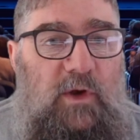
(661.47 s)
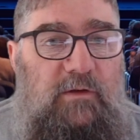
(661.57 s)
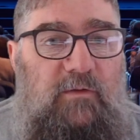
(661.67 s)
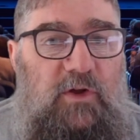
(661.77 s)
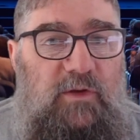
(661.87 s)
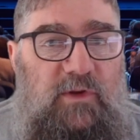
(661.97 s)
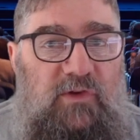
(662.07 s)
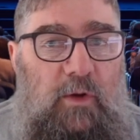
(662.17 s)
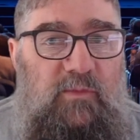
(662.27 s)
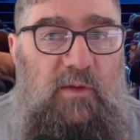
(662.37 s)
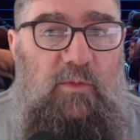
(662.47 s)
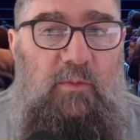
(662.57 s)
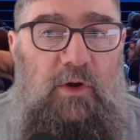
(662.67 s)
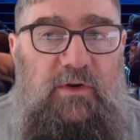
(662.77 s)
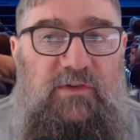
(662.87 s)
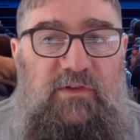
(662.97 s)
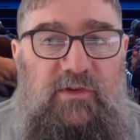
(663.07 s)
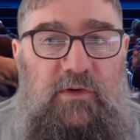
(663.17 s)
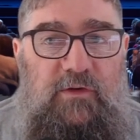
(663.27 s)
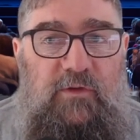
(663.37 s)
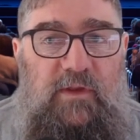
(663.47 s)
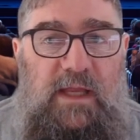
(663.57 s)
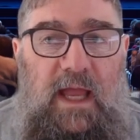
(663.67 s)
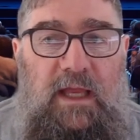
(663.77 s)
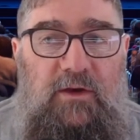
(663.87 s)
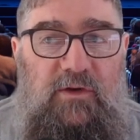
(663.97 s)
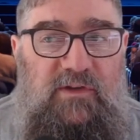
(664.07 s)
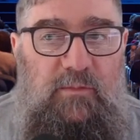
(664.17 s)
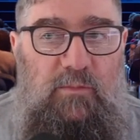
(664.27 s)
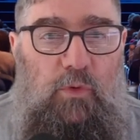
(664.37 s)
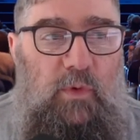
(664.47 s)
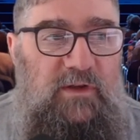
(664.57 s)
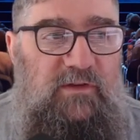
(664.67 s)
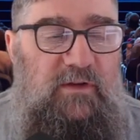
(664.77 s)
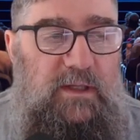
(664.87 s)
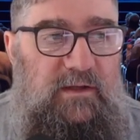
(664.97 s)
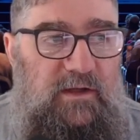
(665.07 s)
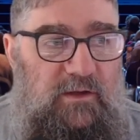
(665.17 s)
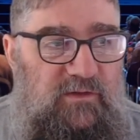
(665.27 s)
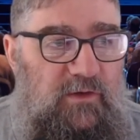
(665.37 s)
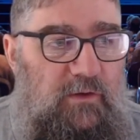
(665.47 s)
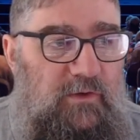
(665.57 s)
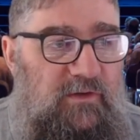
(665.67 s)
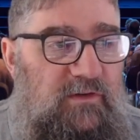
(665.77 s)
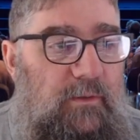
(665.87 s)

to find it in timetable mode is to search for the AND symbol when selecting a service.